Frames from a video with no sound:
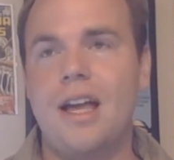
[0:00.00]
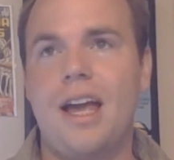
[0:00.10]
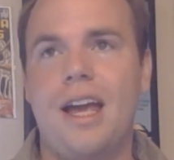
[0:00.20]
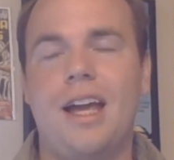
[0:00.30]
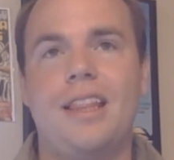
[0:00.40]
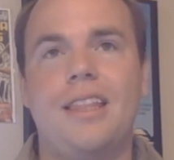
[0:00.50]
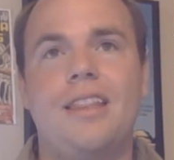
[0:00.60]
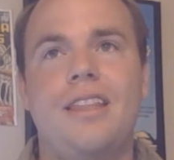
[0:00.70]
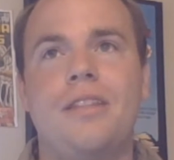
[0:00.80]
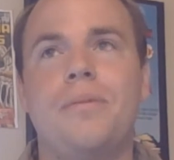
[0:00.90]
And
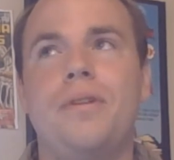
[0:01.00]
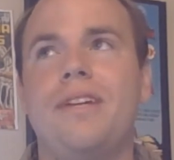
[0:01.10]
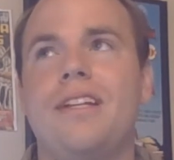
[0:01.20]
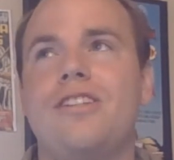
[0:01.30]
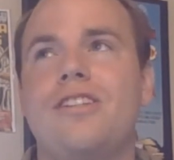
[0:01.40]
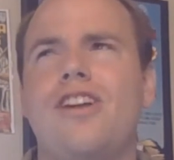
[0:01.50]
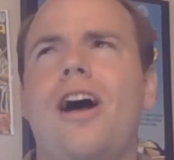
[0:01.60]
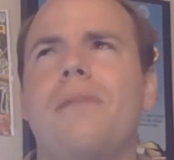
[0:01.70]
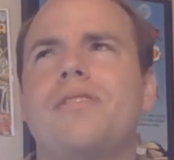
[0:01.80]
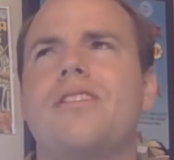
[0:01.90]
then the movie
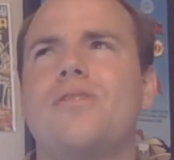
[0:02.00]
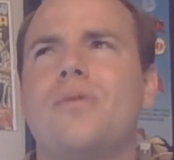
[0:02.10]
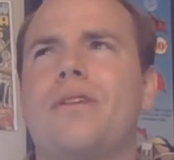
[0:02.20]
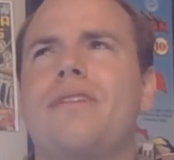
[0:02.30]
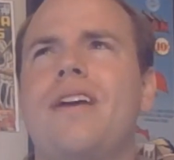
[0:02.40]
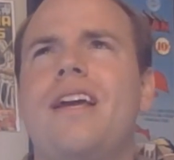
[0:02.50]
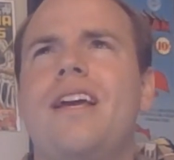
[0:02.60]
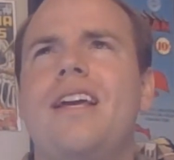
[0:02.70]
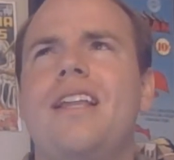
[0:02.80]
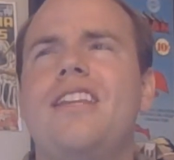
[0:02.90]
stops sort of.
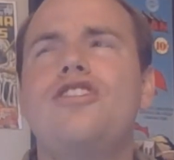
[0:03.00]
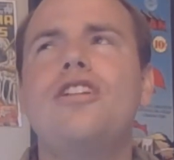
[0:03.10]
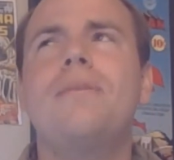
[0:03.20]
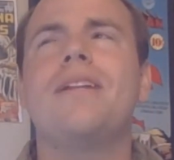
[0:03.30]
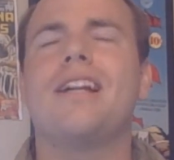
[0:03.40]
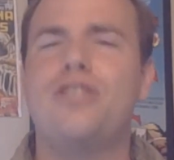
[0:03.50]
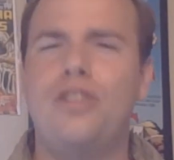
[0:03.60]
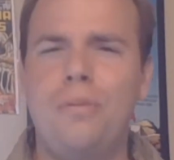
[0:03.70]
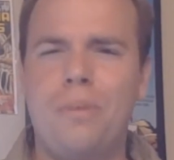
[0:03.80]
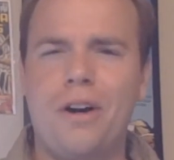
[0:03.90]
This should have been like a
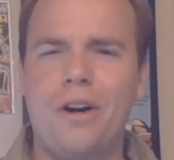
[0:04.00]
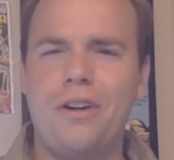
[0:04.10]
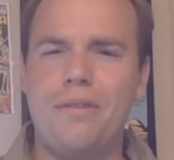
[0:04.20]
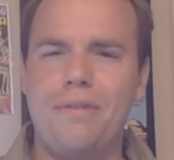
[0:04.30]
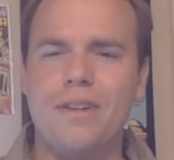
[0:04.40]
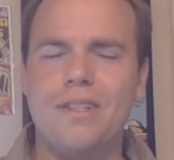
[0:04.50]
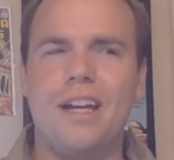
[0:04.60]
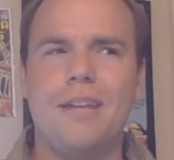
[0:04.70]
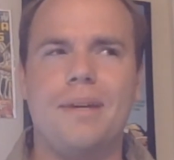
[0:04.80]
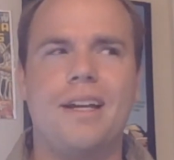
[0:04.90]
two-parter, it feels
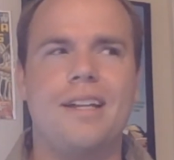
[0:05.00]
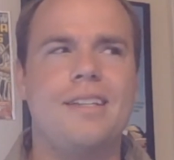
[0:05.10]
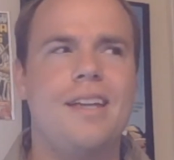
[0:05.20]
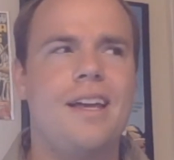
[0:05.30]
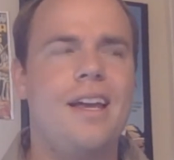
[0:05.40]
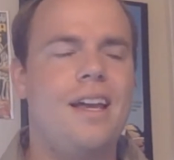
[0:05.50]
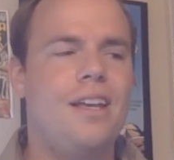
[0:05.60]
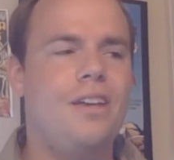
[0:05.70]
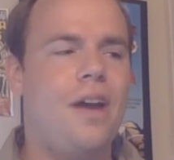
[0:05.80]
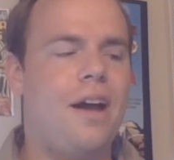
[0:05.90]
like, because
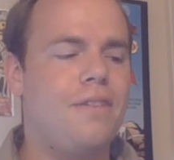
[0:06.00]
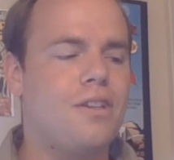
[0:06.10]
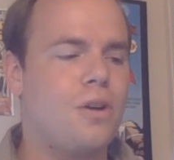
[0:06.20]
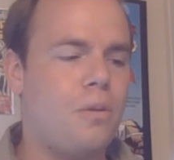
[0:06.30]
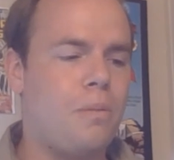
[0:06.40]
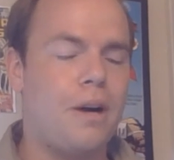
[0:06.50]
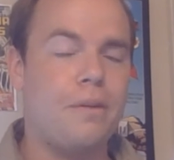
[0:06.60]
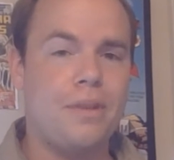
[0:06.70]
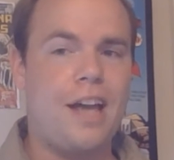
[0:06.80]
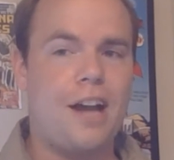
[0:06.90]
you have this whole
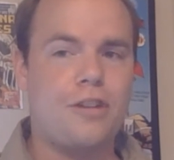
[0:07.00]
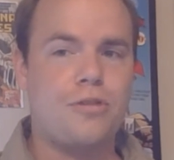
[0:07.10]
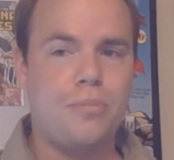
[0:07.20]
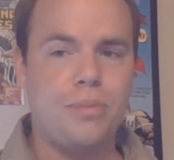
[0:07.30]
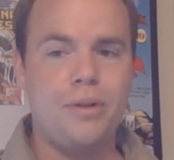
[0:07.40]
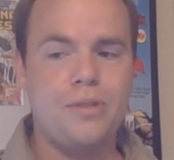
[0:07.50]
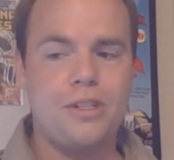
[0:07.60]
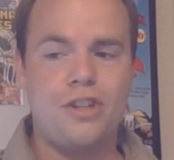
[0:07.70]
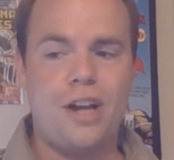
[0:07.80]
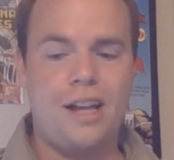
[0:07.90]
part with the actual blues
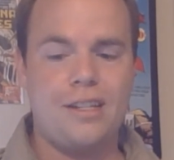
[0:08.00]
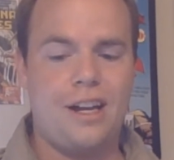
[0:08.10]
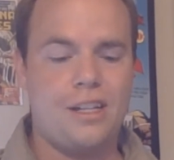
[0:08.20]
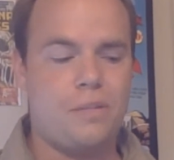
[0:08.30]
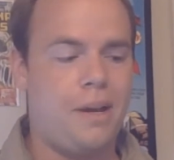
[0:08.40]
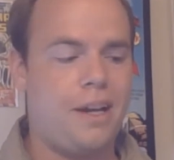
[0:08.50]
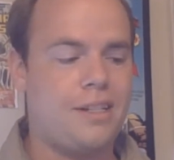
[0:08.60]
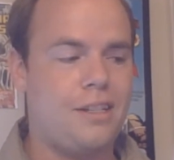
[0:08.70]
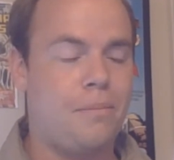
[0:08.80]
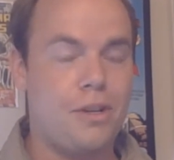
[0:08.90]
and jazz
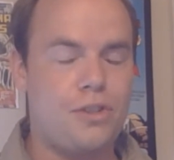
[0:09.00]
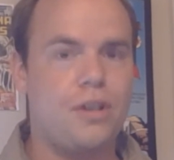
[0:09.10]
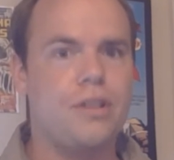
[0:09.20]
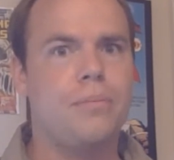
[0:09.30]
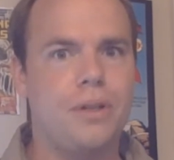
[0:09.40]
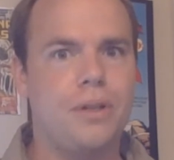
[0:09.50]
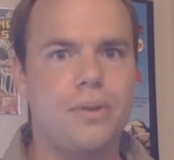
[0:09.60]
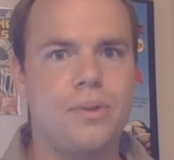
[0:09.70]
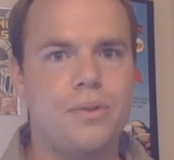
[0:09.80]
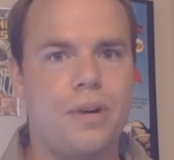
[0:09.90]
aspect, the mystery of the
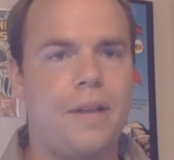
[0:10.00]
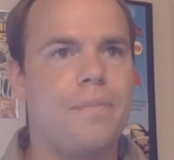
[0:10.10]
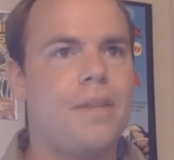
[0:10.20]
blues, right?